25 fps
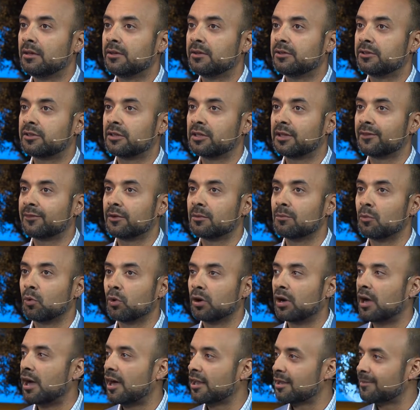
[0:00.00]
deliver
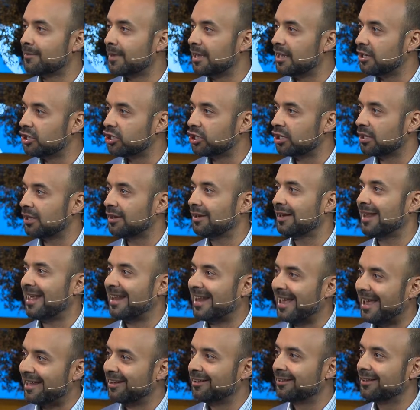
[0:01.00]
more automation and
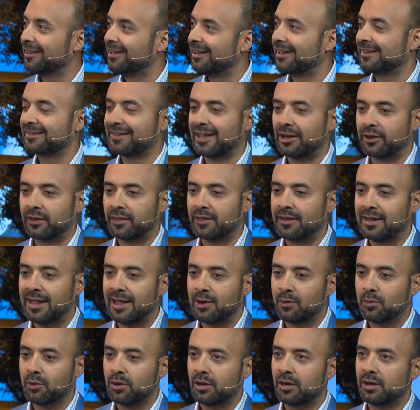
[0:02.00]
analytics out of the
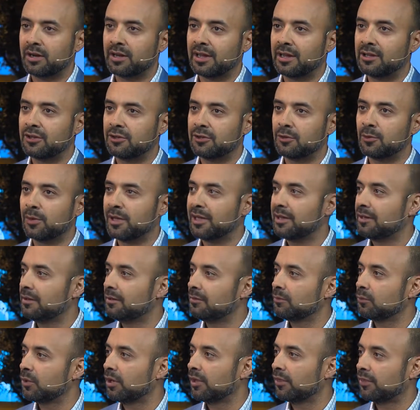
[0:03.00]
network and do it
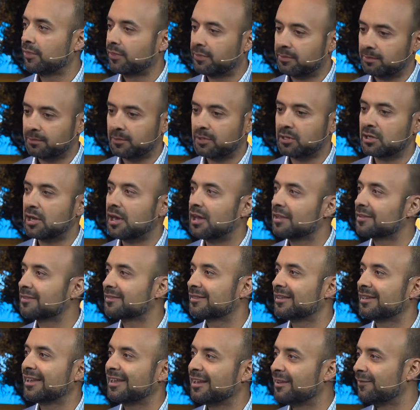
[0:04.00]
with
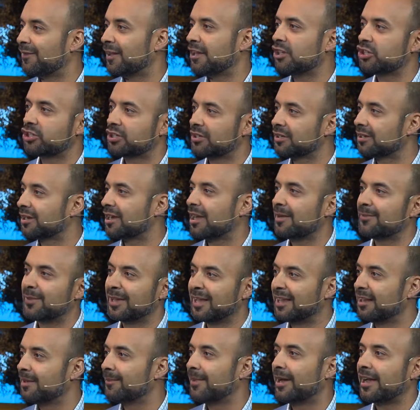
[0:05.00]
constant innovation
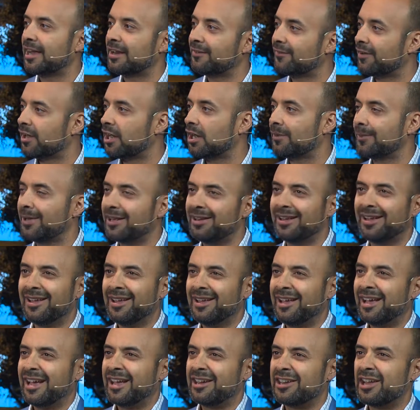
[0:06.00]
coming into my environment
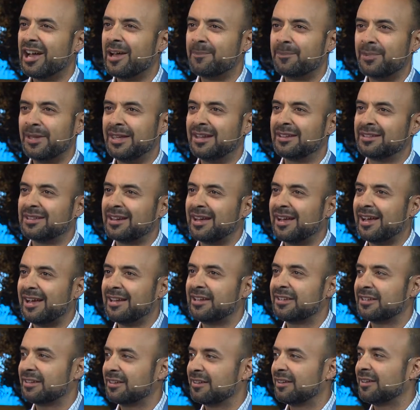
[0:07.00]
and not being
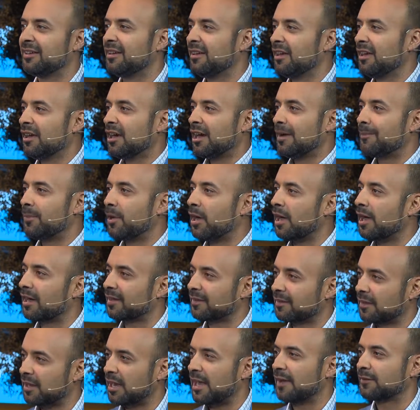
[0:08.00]
tied to a
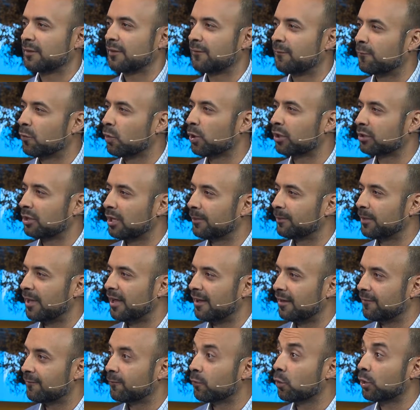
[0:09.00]
box that I have to
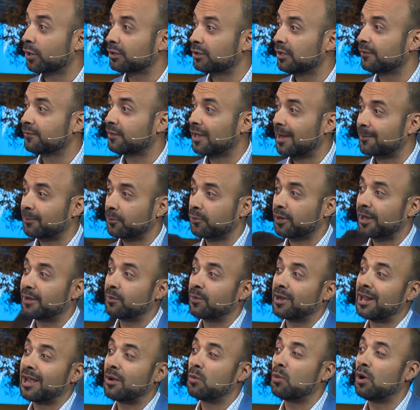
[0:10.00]
forklift upgrade
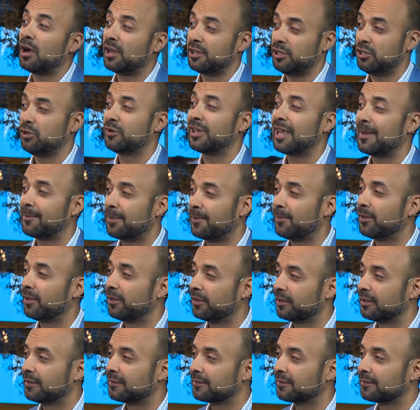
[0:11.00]
when I want new capabilities.